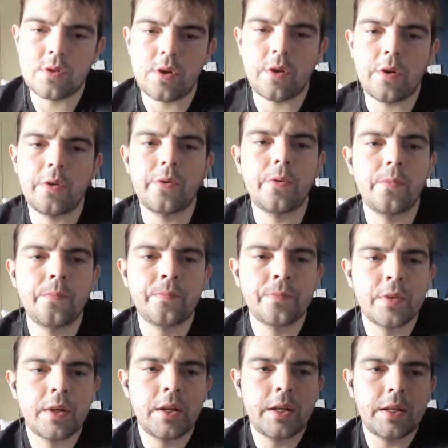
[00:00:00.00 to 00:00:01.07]
So
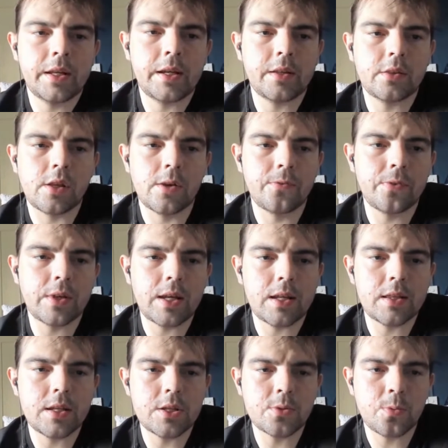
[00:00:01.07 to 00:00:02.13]
yeah, don't
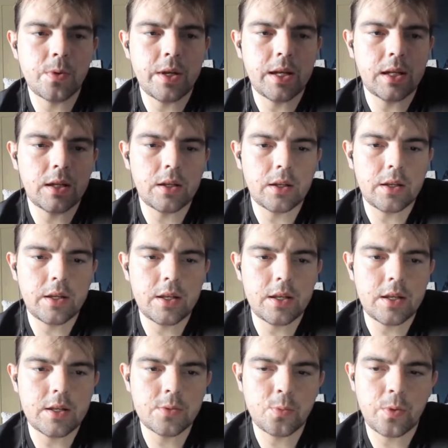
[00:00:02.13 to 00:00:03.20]
forget this
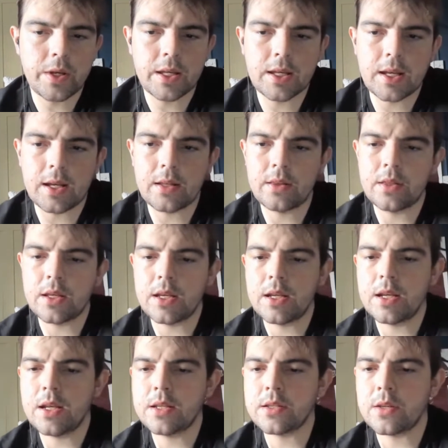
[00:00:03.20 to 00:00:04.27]
weekend
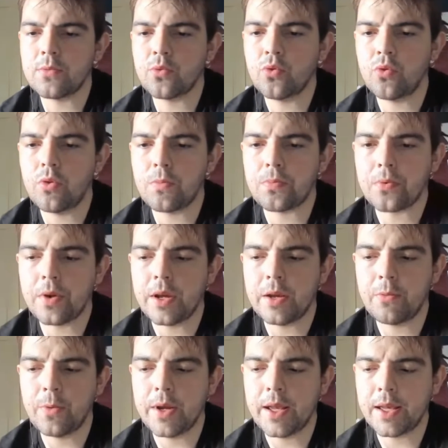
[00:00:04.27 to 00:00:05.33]
is Grand
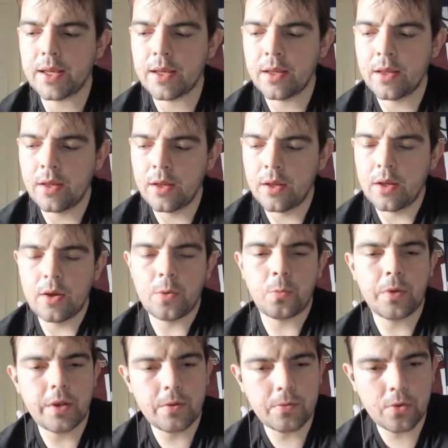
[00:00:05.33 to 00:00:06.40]
Prix week.
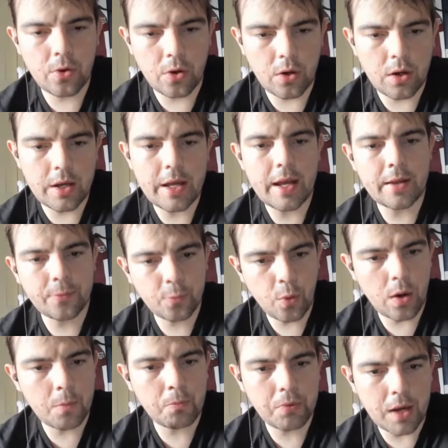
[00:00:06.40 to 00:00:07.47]
We have got
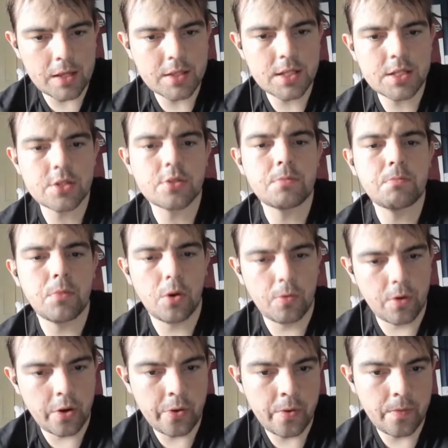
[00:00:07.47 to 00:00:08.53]
F1 practice
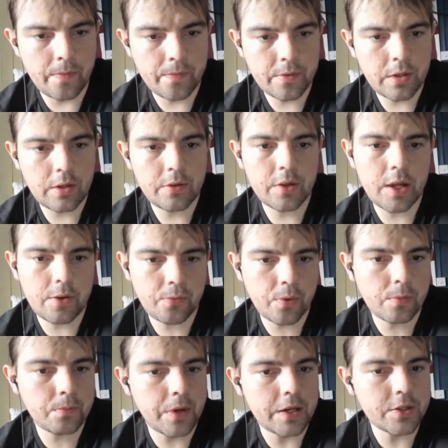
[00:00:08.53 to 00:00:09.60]
tomorrow,
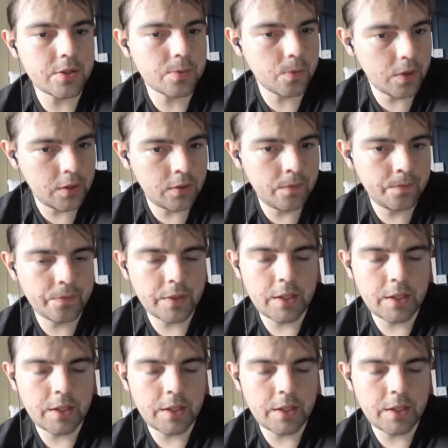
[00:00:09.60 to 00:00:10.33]
F1 practice 1,